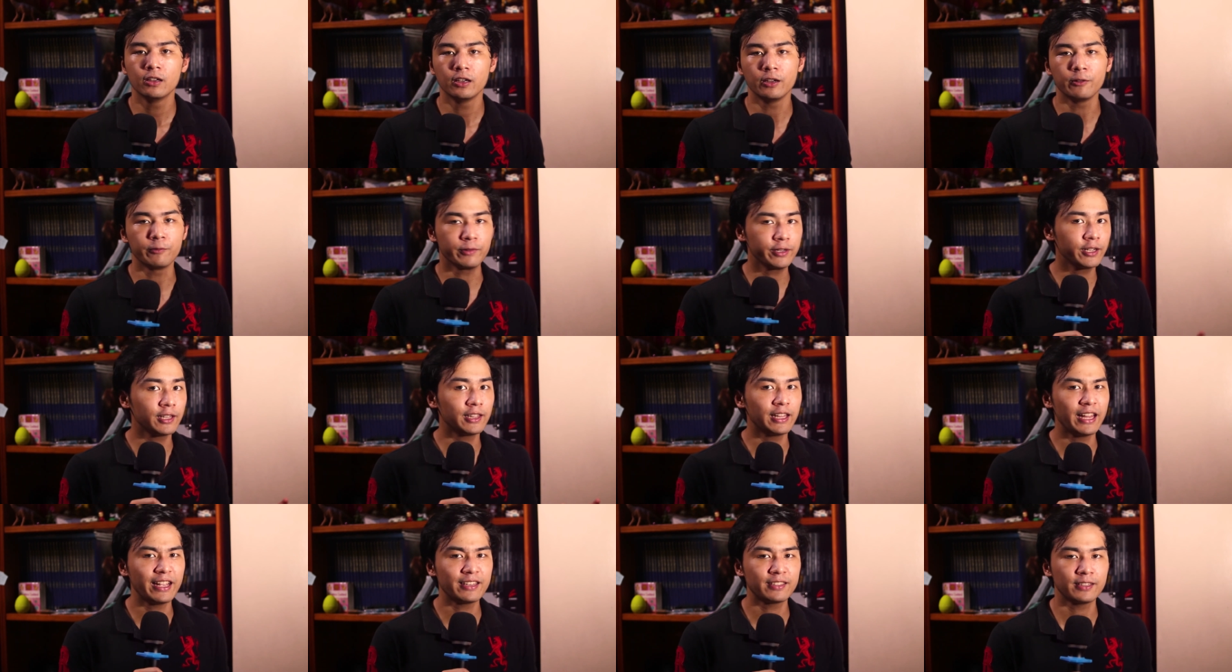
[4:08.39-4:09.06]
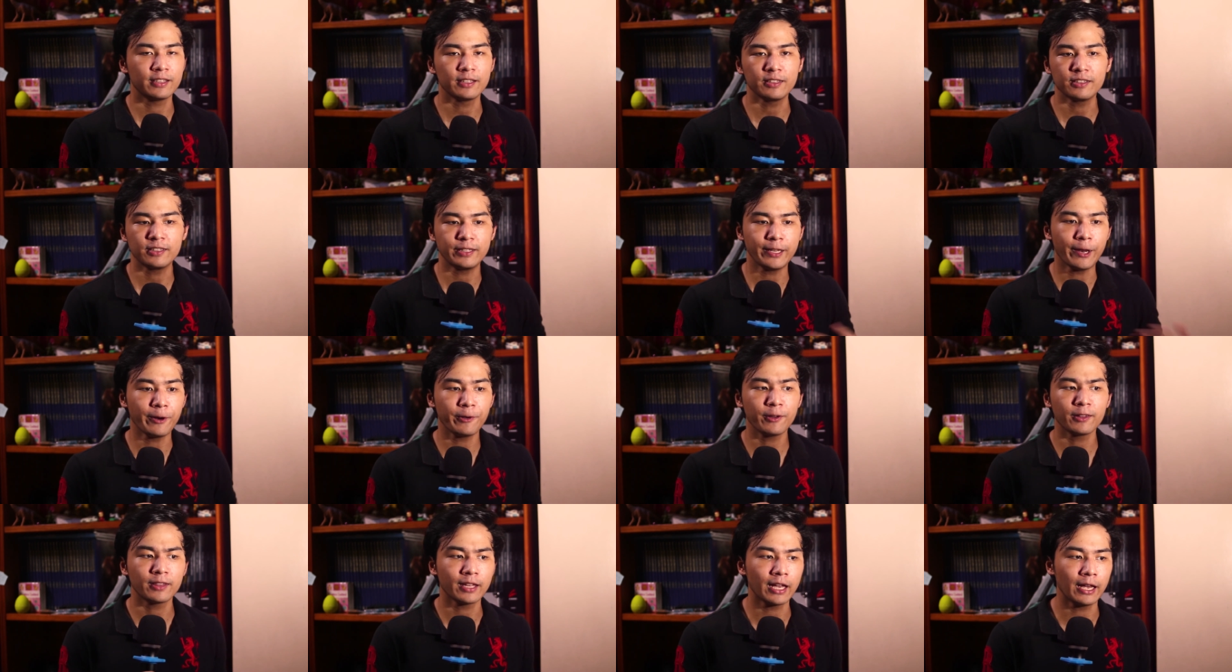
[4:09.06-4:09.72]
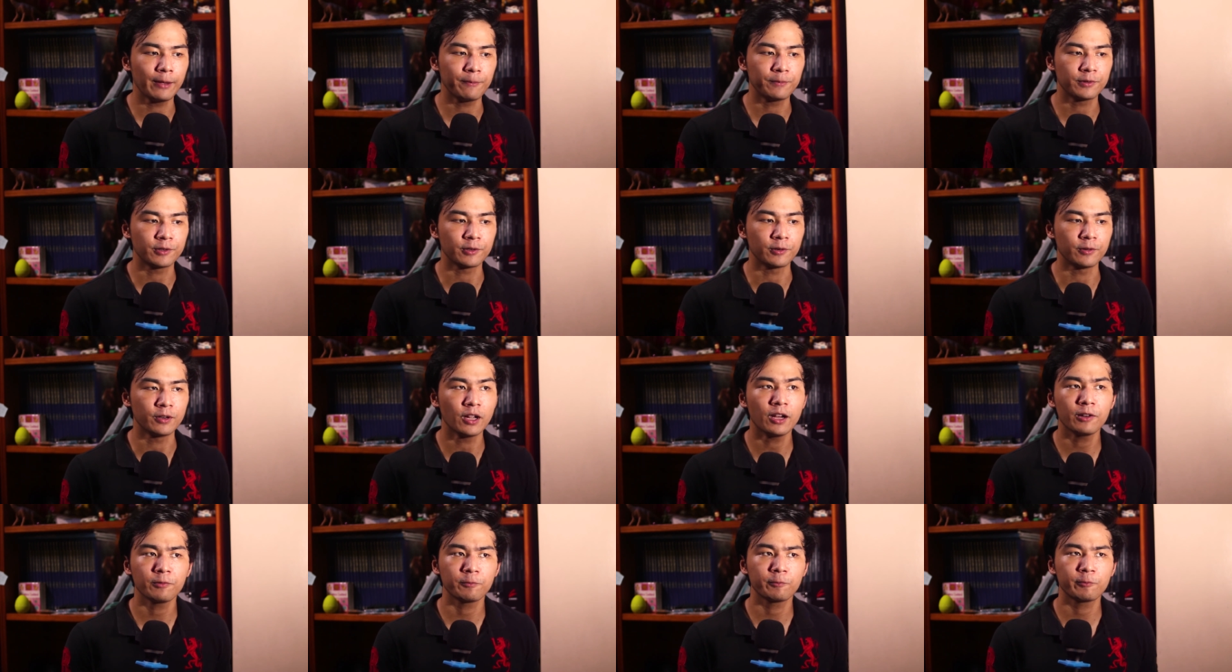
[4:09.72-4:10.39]
and realize that stereotypes are
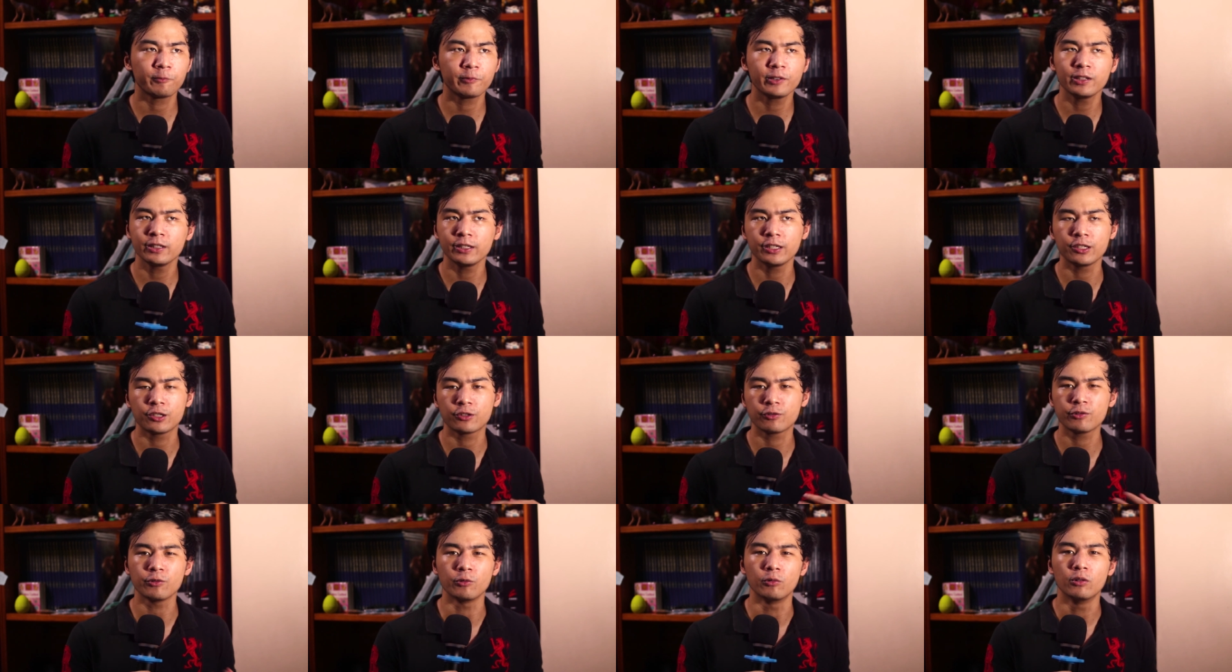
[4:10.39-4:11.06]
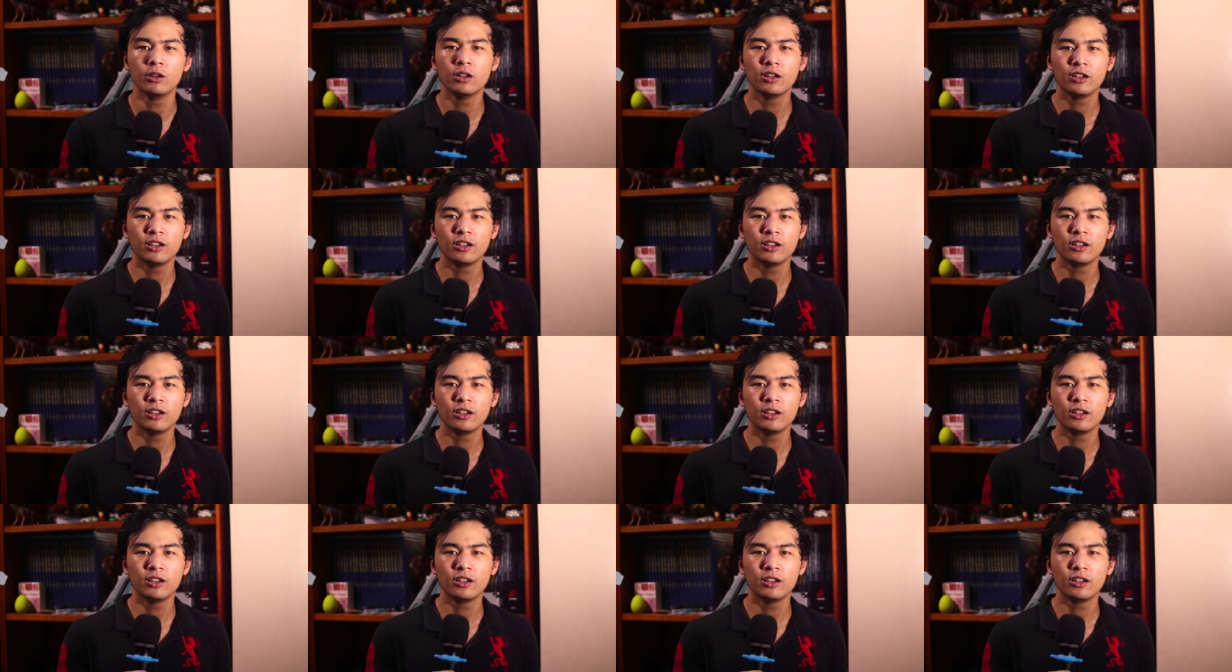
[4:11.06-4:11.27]
not really true.